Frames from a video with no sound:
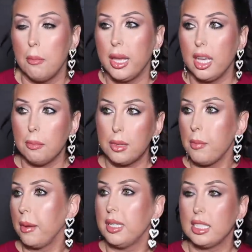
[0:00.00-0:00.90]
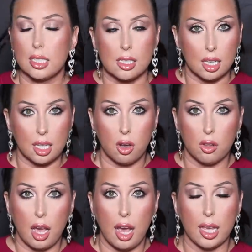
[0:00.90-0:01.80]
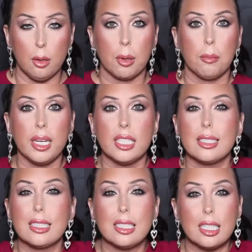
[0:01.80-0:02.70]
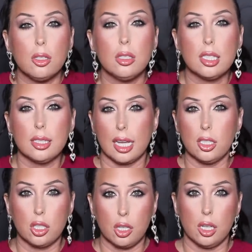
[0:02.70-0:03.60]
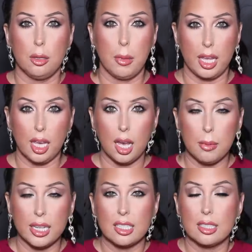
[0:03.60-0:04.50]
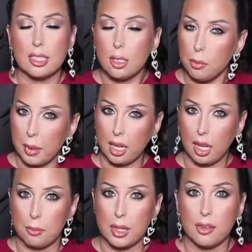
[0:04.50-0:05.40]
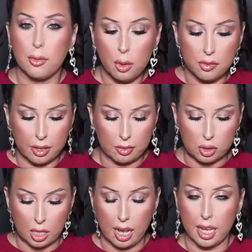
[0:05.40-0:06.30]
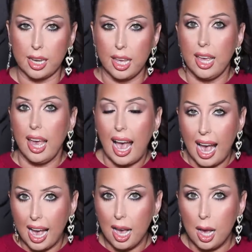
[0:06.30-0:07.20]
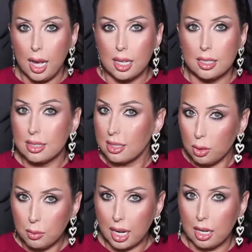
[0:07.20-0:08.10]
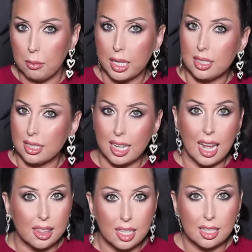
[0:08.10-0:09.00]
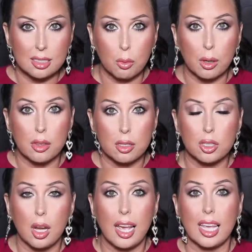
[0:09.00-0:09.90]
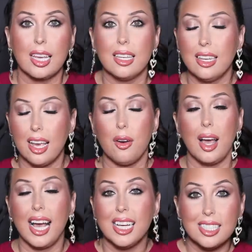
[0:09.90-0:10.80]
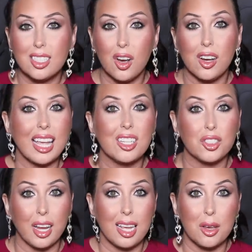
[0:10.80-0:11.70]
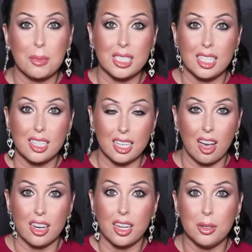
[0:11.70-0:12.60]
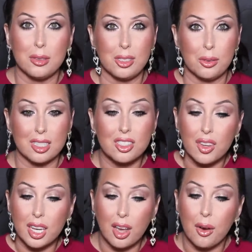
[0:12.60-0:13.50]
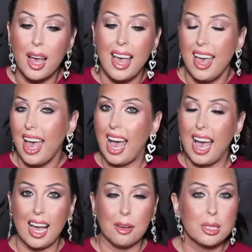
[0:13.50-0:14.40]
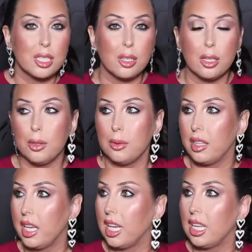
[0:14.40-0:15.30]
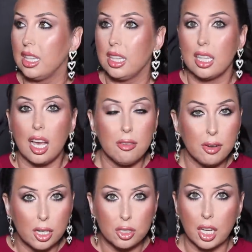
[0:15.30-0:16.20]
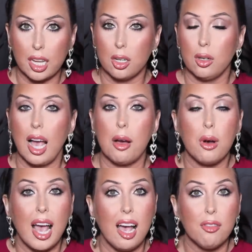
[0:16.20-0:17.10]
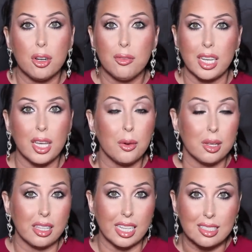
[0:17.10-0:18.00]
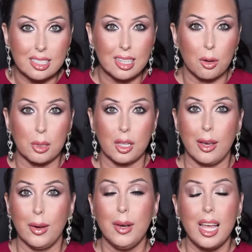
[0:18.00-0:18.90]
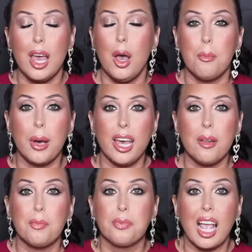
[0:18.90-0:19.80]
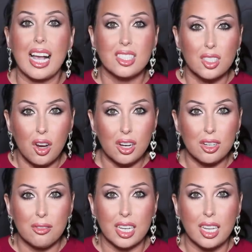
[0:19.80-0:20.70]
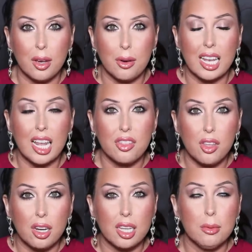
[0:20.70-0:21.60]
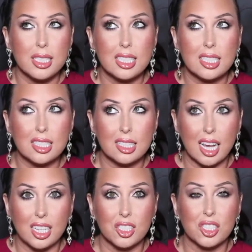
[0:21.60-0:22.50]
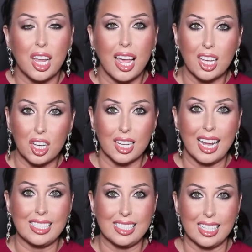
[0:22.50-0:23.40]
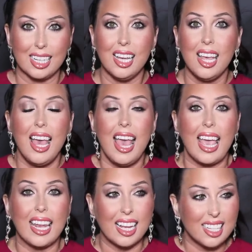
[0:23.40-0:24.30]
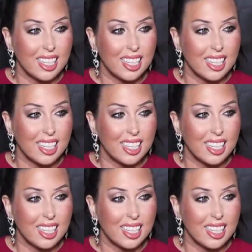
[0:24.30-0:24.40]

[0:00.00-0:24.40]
Makeup that maybe doesn't get all the hype, but it's still such good makeup, and it's still makeup that if you have never tried, I still recommend, and I think it's worth trying. Now, I saw Andrea Matiliano do this video. I absolutely love her channel. I will have her video linked down below, but I saw her video and I thought it was such a good idea, and I